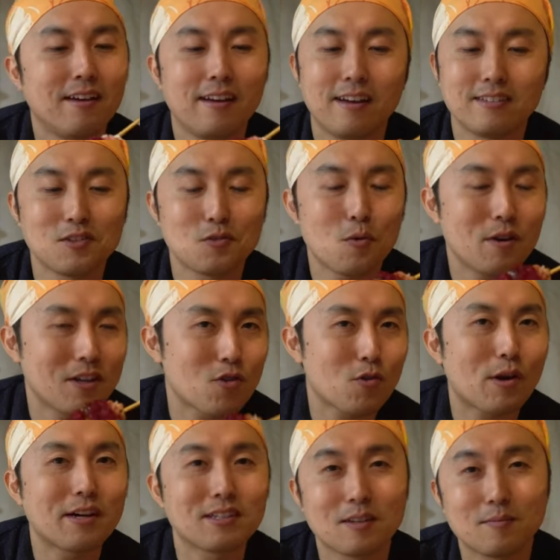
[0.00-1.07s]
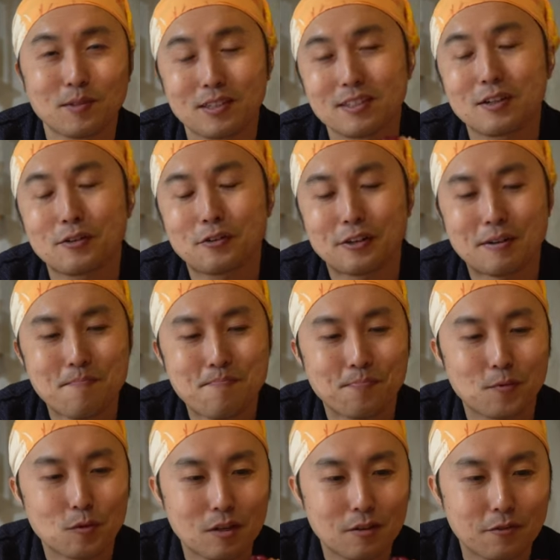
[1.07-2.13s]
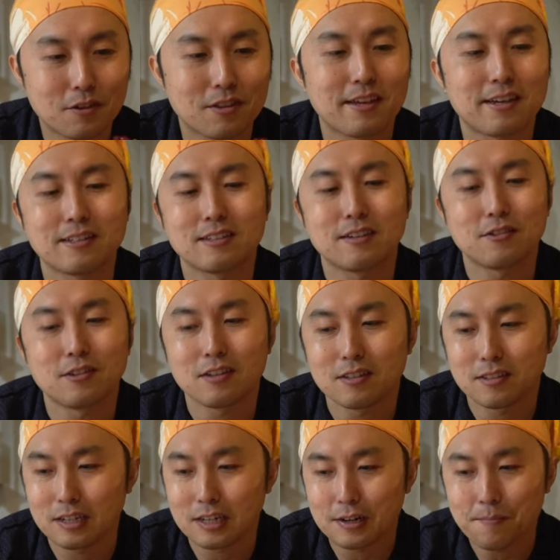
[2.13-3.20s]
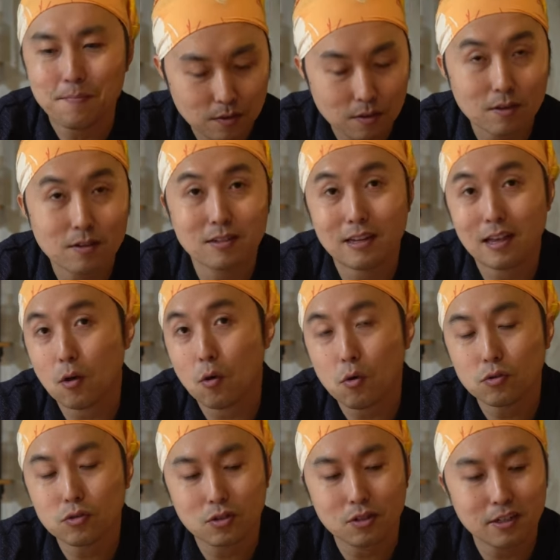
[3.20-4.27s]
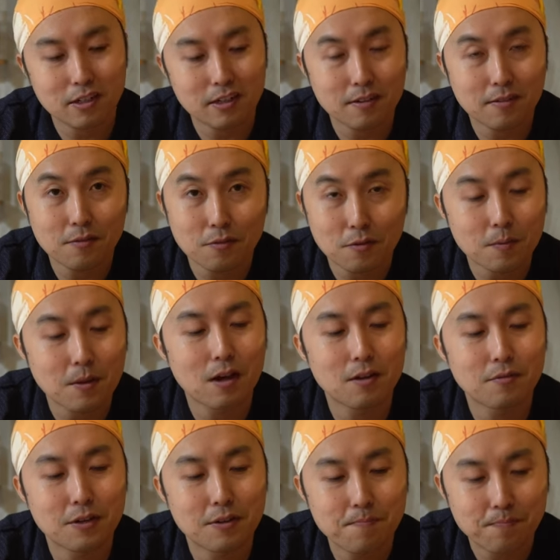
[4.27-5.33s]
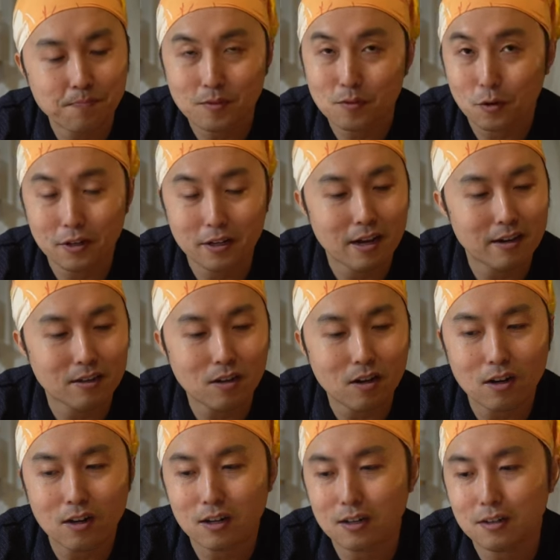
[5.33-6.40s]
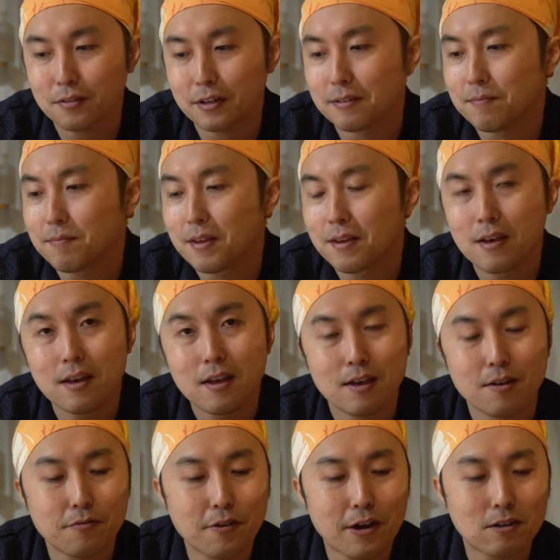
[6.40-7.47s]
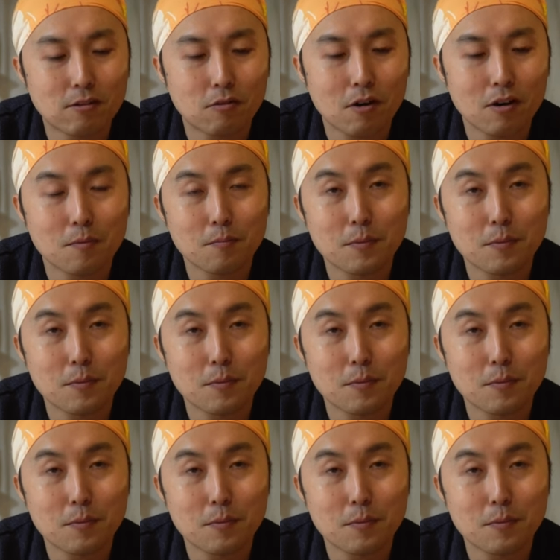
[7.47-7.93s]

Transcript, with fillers: and just want to try something different with your Thanksgiving this year. Instead of that whole turkey from the oven, where you gotta carve and, and fight over all the